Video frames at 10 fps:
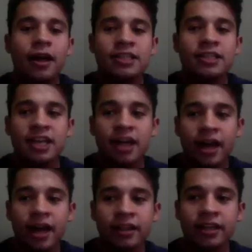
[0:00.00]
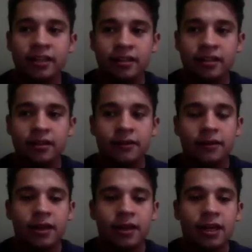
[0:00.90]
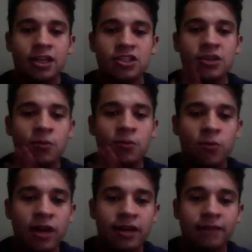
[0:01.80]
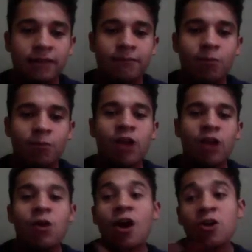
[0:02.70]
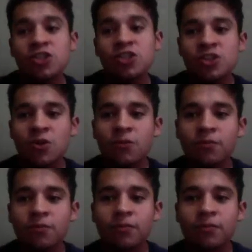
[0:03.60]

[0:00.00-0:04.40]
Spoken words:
as I highlighted, is in red, while also